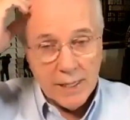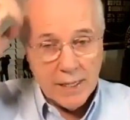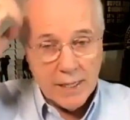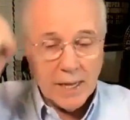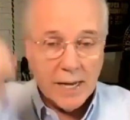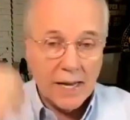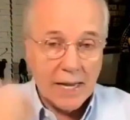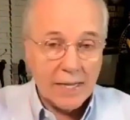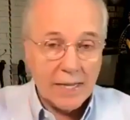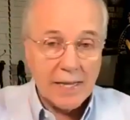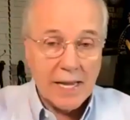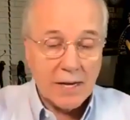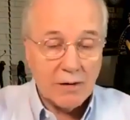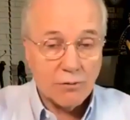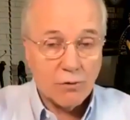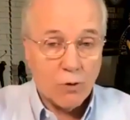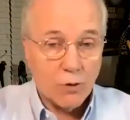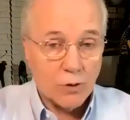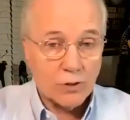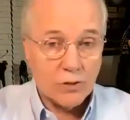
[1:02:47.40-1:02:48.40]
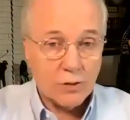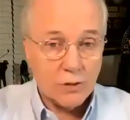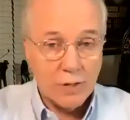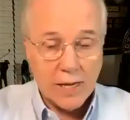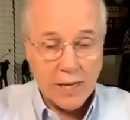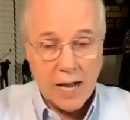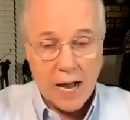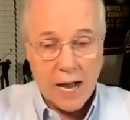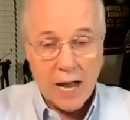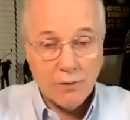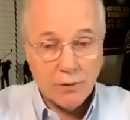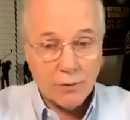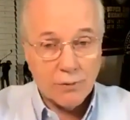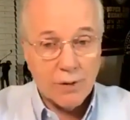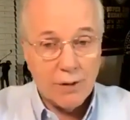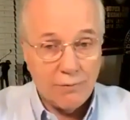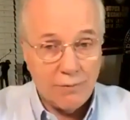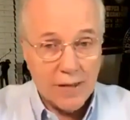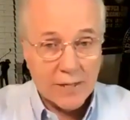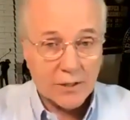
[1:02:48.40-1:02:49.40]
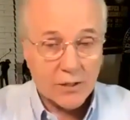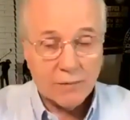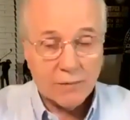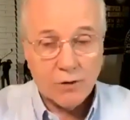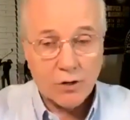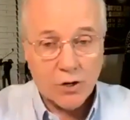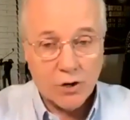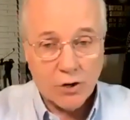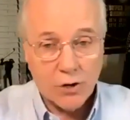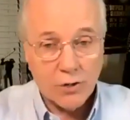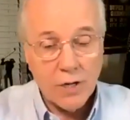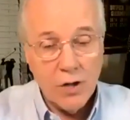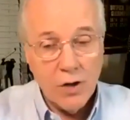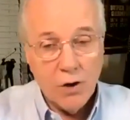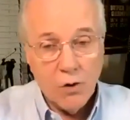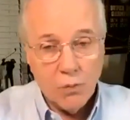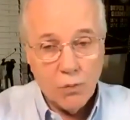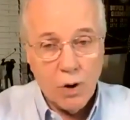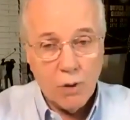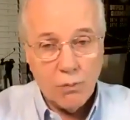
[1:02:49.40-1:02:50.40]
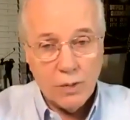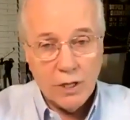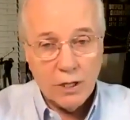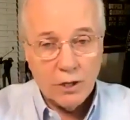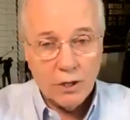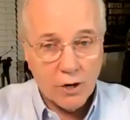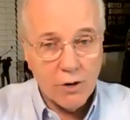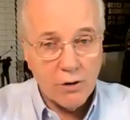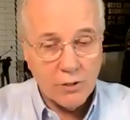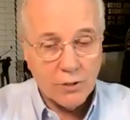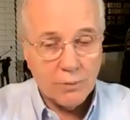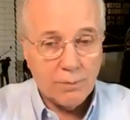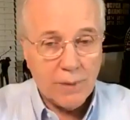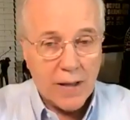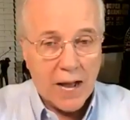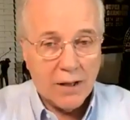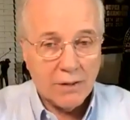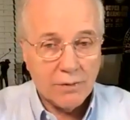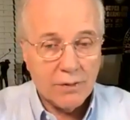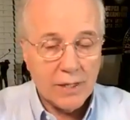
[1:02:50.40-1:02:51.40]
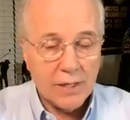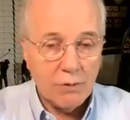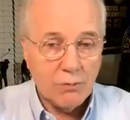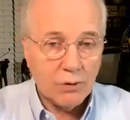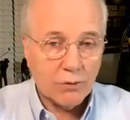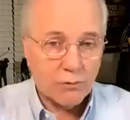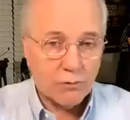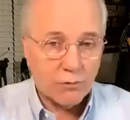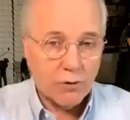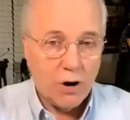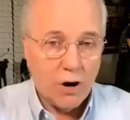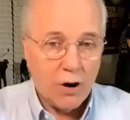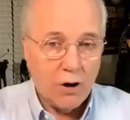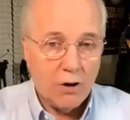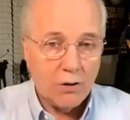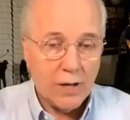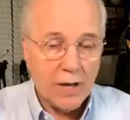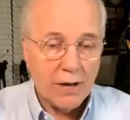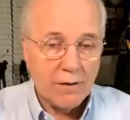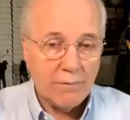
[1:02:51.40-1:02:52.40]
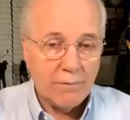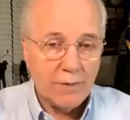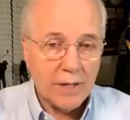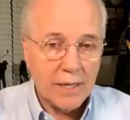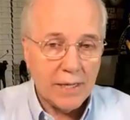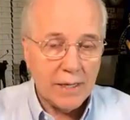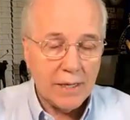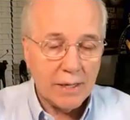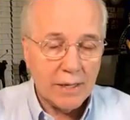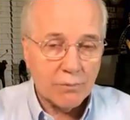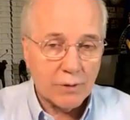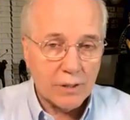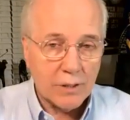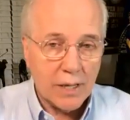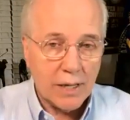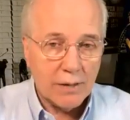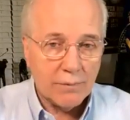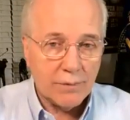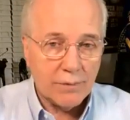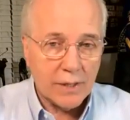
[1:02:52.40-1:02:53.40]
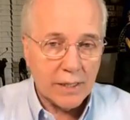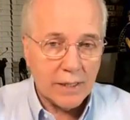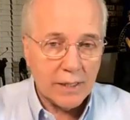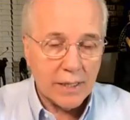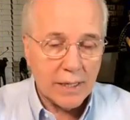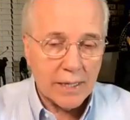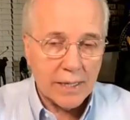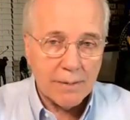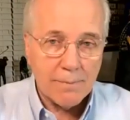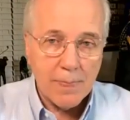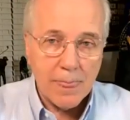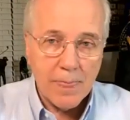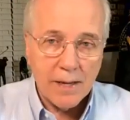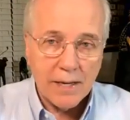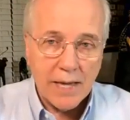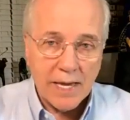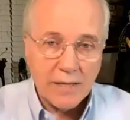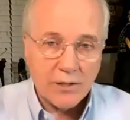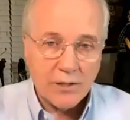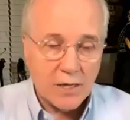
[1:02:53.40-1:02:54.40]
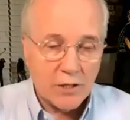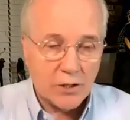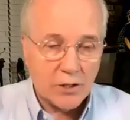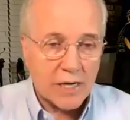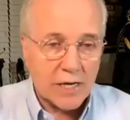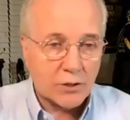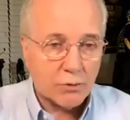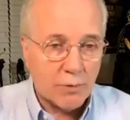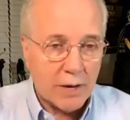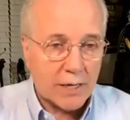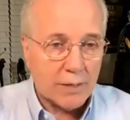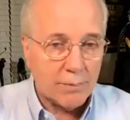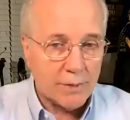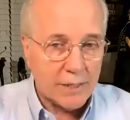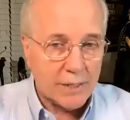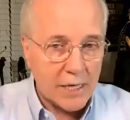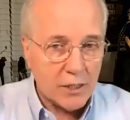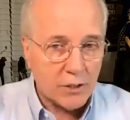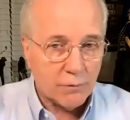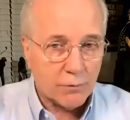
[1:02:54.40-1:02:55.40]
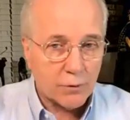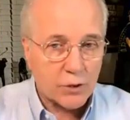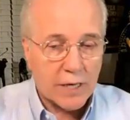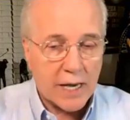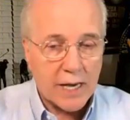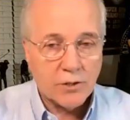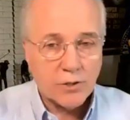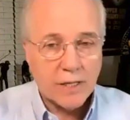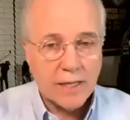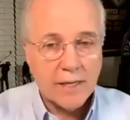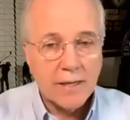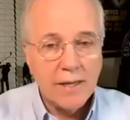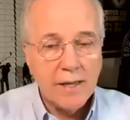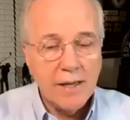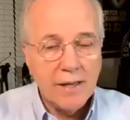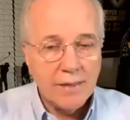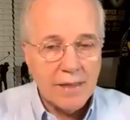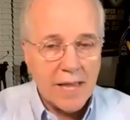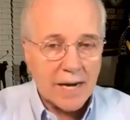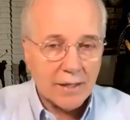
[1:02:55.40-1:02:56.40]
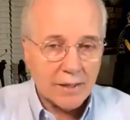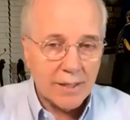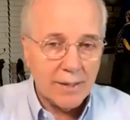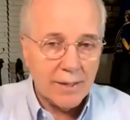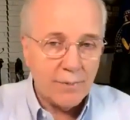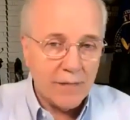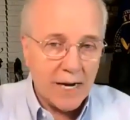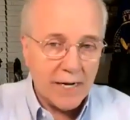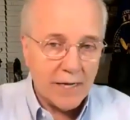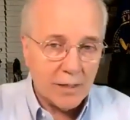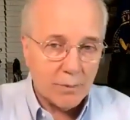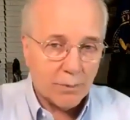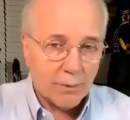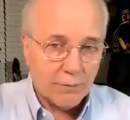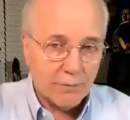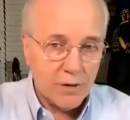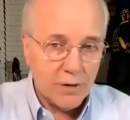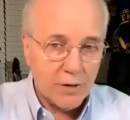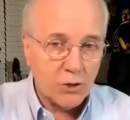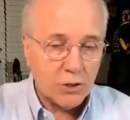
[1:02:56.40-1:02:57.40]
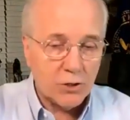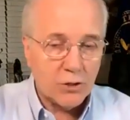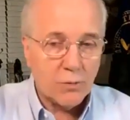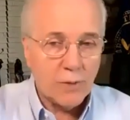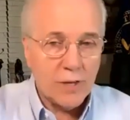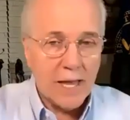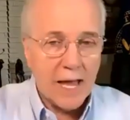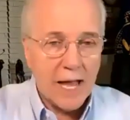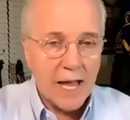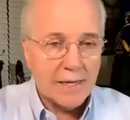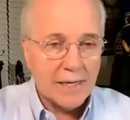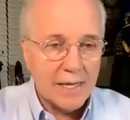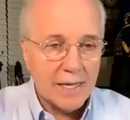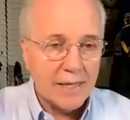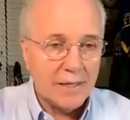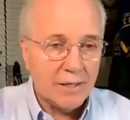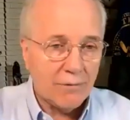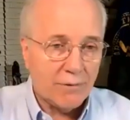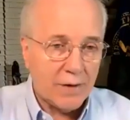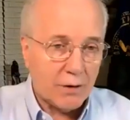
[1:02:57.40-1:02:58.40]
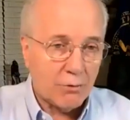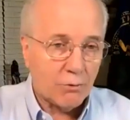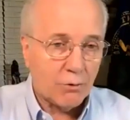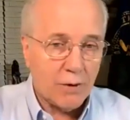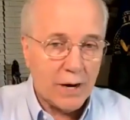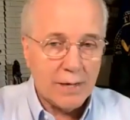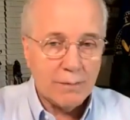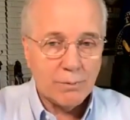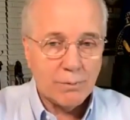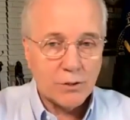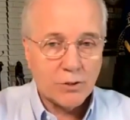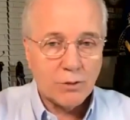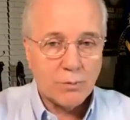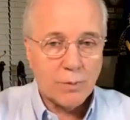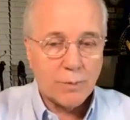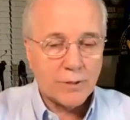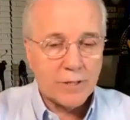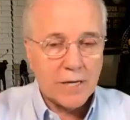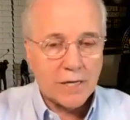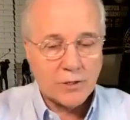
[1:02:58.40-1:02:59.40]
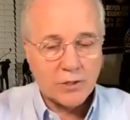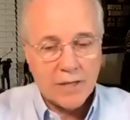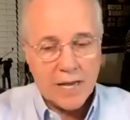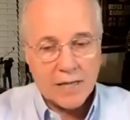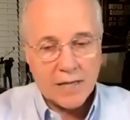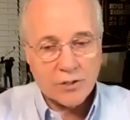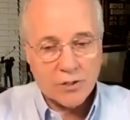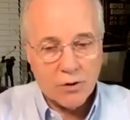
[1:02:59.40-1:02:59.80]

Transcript: Uh, and then, of course, uh, other events have occurred when we learned about the withdrawal of the, of the uh, HHS recommendation for scheduling, that eliminated the provision that we had in the Federal Trade and Consumer Protection Act.